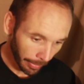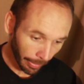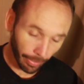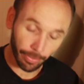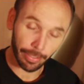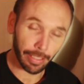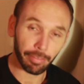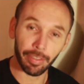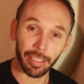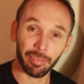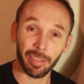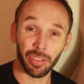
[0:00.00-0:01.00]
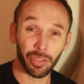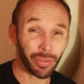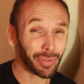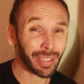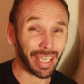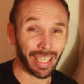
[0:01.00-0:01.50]
I never even
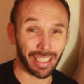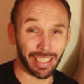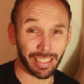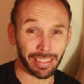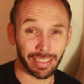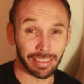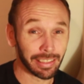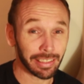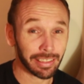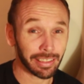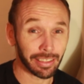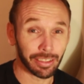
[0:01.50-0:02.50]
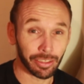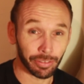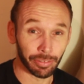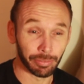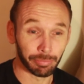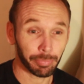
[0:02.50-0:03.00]
knew the NES existed
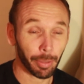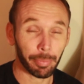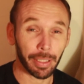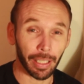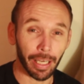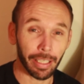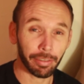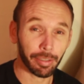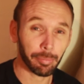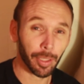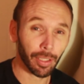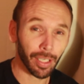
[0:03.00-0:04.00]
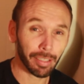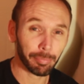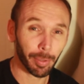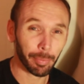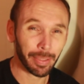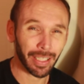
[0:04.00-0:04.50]
until probably later in my life,
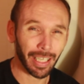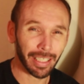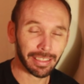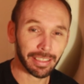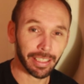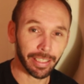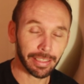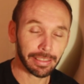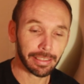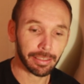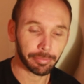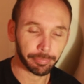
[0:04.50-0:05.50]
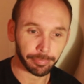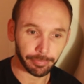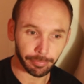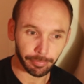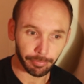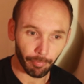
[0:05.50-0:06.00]
probably late teens,
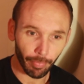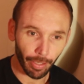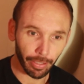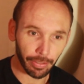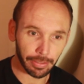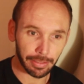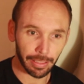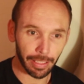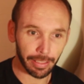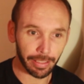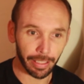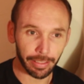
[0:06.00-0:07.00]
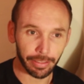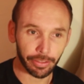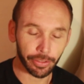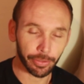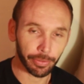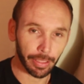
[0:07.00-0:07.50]
and I started getting
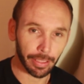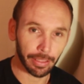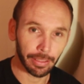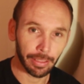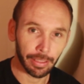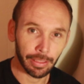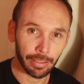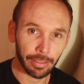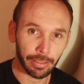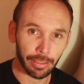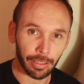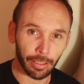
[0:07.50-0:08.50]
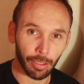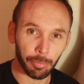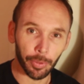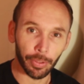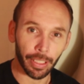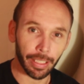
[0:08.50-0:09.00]
into a lot
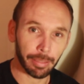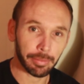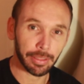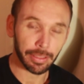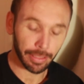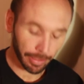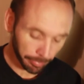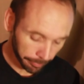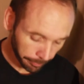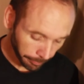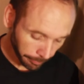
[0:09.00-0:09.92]
more games and stuff.